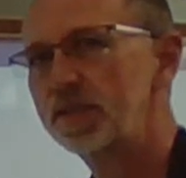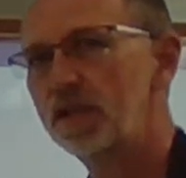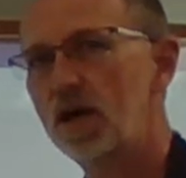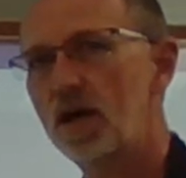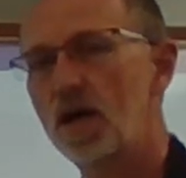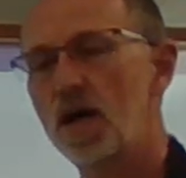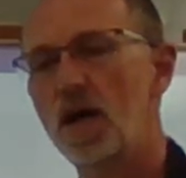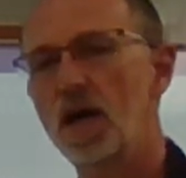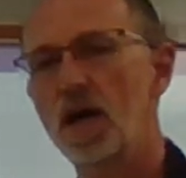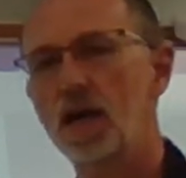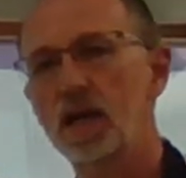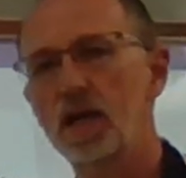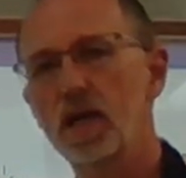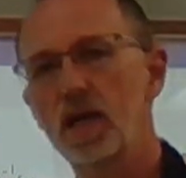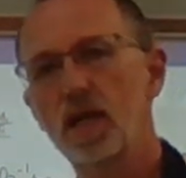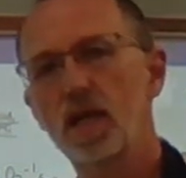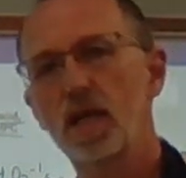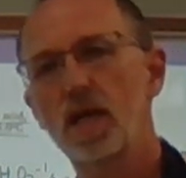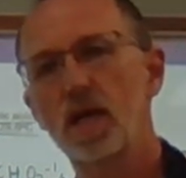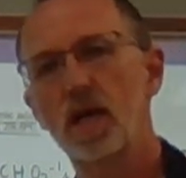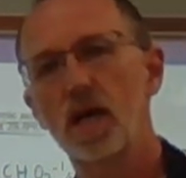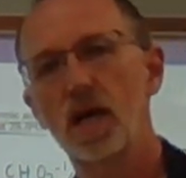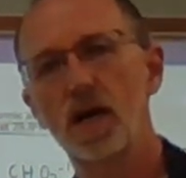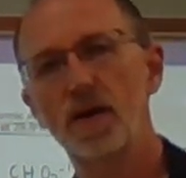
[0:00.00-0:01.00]
log
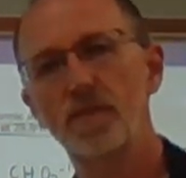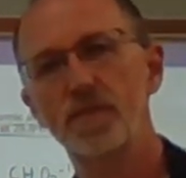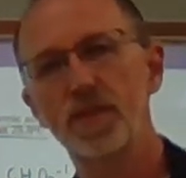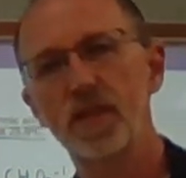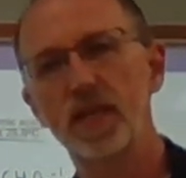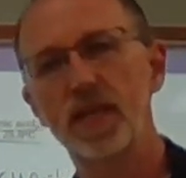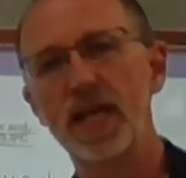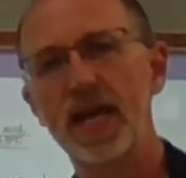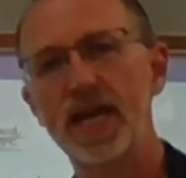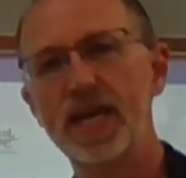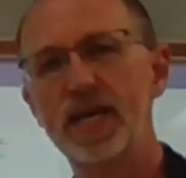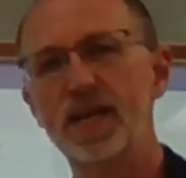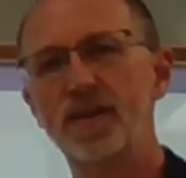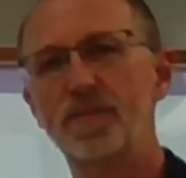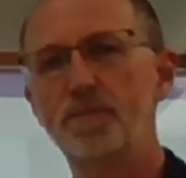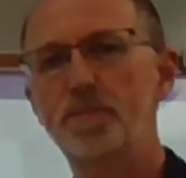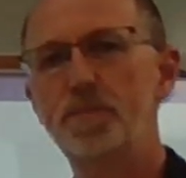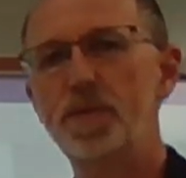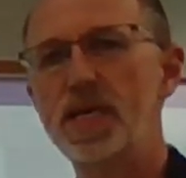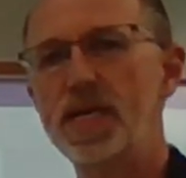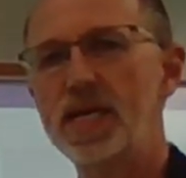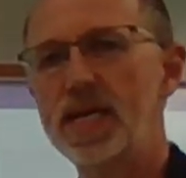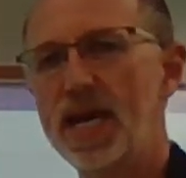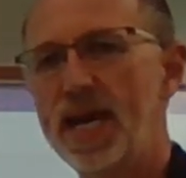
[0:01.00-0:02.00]
of the negative
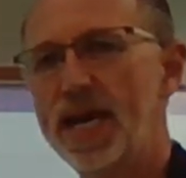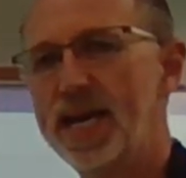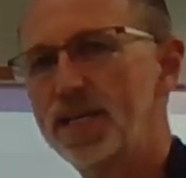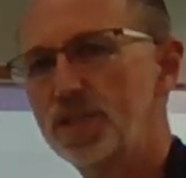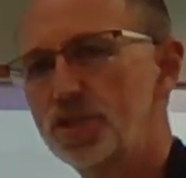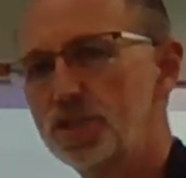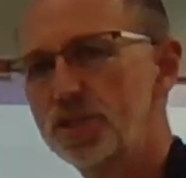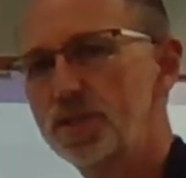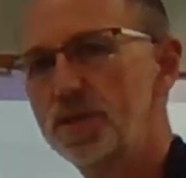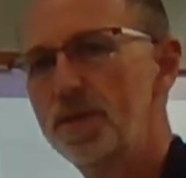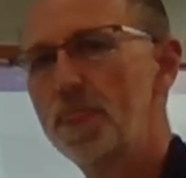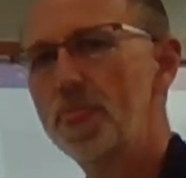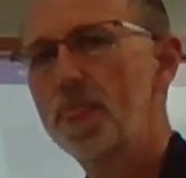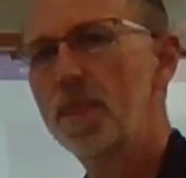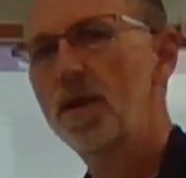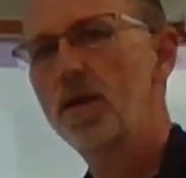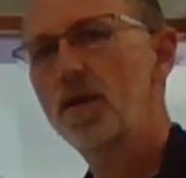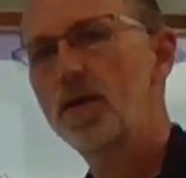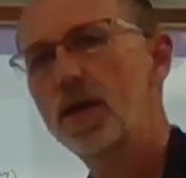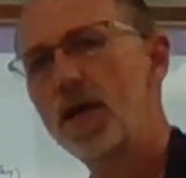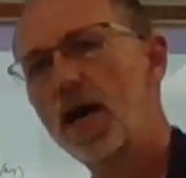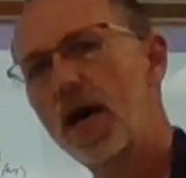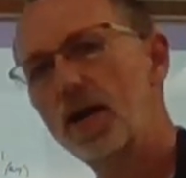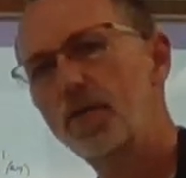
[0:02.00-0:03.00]
pH.
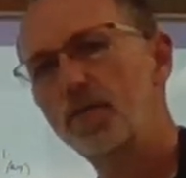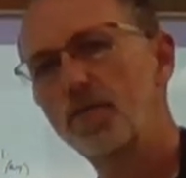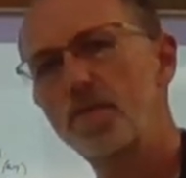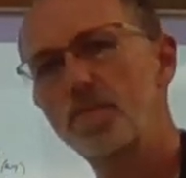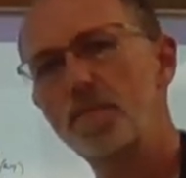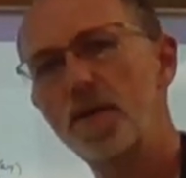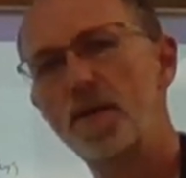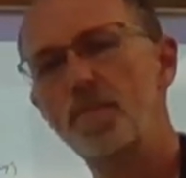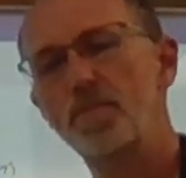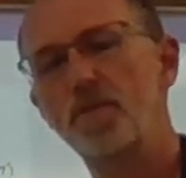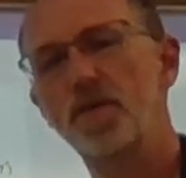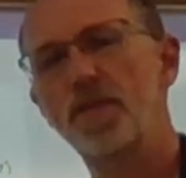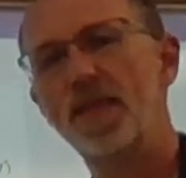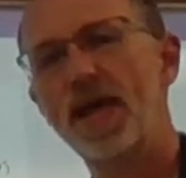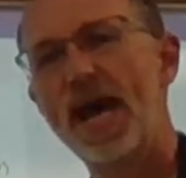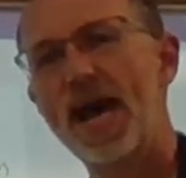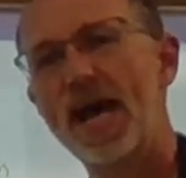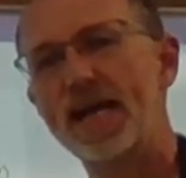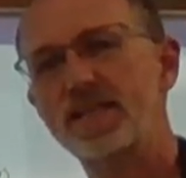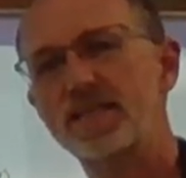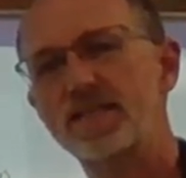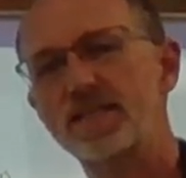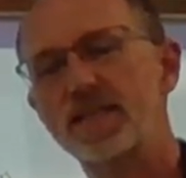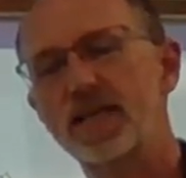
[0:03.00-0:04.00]
Got to remember
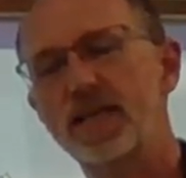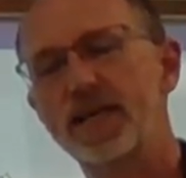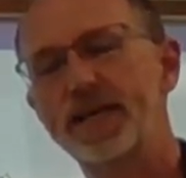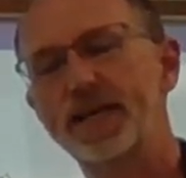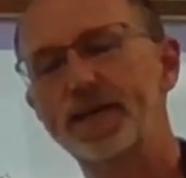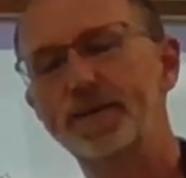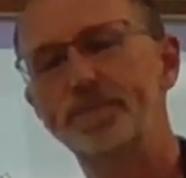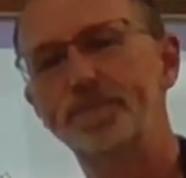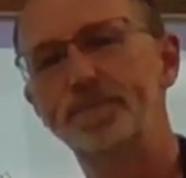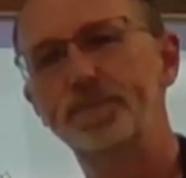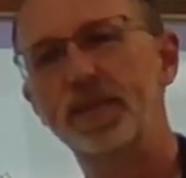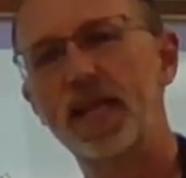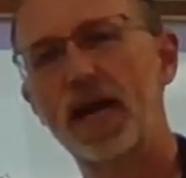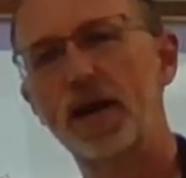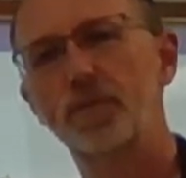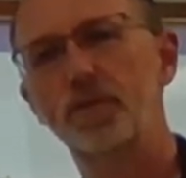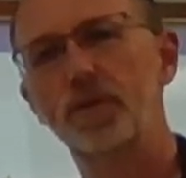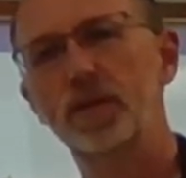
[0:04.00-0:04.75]
that that